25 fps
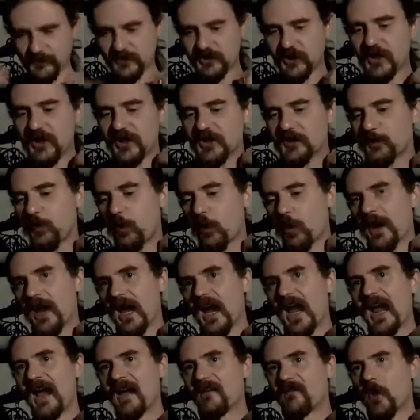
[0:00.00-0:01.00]
to this point,
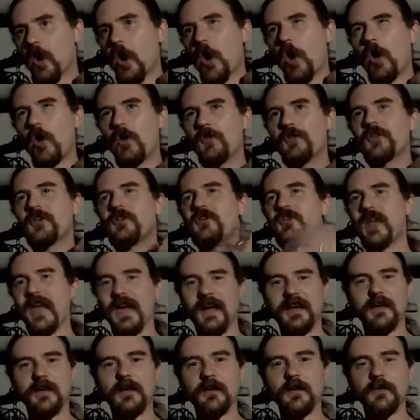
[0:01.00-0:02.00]
I have all the
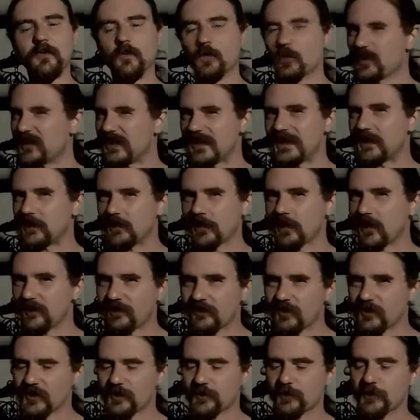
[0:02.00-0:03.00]
Neca, or Neca, I've
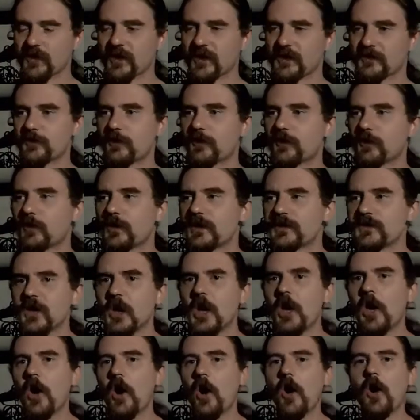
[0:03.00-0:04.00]
heard it pronounced both ways,
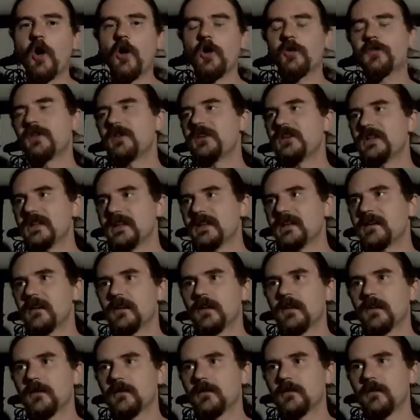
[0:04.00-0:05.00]
all the
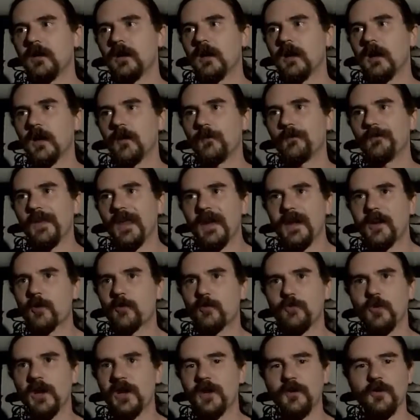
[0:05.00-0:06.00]
Neca
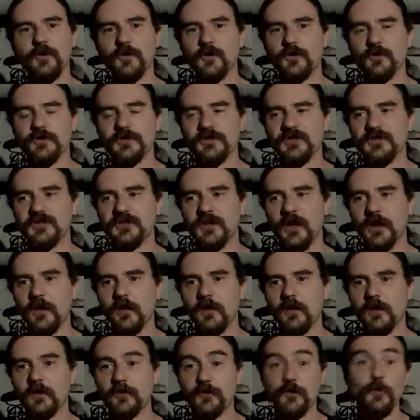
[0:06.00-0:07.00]
Predators,
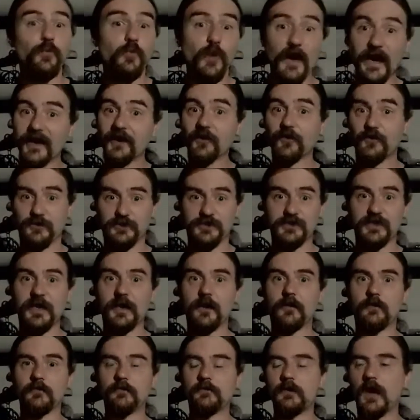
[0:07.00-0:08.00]
the regular
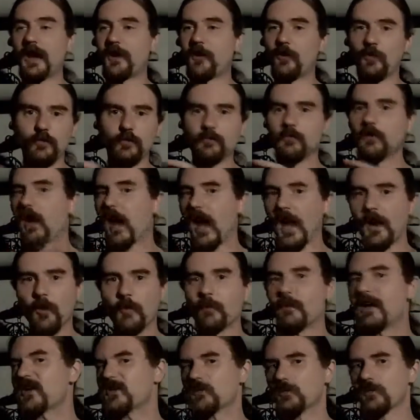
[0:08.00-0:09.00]
scale. I
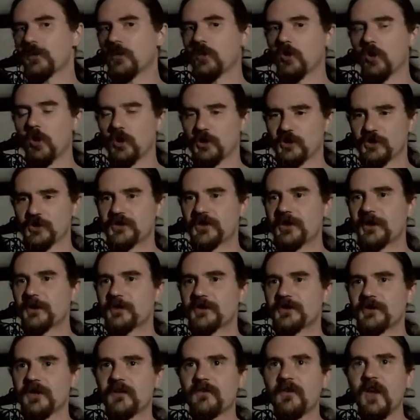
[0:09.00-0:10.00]
don't mess with the larger scale
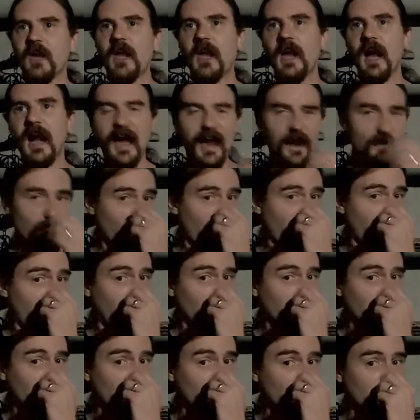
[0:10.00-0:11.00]
stuff. I have all
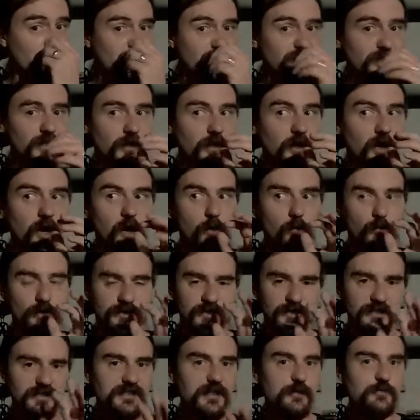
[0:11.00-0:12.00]
of those with
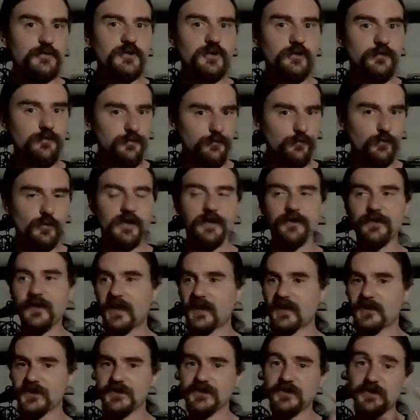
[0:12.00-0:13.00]
the exception of three, and
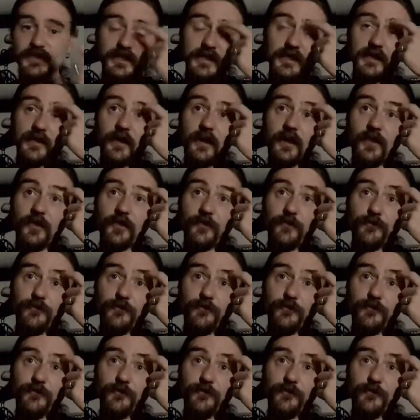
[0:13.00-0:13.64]
that is the